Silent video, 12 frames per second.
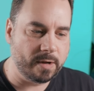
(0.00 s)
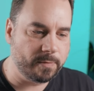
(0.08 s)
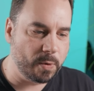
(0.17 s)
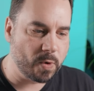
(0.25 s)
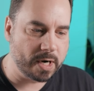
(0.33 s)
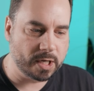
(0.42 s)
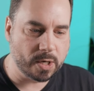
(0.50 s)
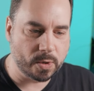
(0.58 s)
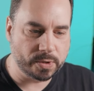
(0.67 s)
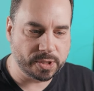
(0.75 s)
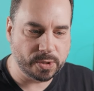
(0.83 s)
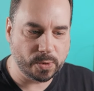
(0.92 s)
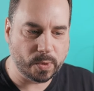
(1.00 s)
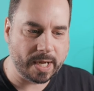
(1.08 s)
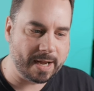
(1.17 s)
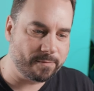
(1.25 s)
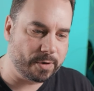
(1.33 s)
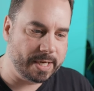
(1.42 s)
if we want to go to
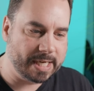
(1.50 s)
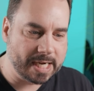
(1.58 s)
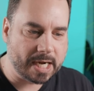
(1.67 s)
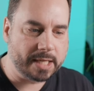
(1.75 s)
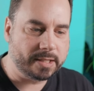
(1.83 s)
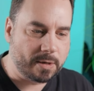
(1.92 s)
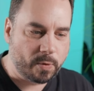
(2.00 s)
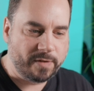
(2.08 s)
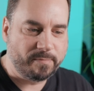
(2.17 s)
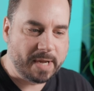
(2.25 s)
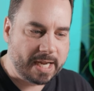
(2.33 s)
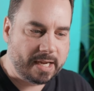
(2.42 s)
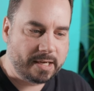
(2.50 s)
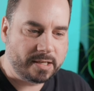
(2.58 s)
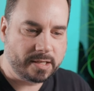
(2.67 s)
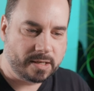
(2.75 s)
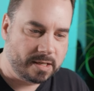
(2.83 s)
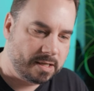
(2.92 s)
every cut that we've made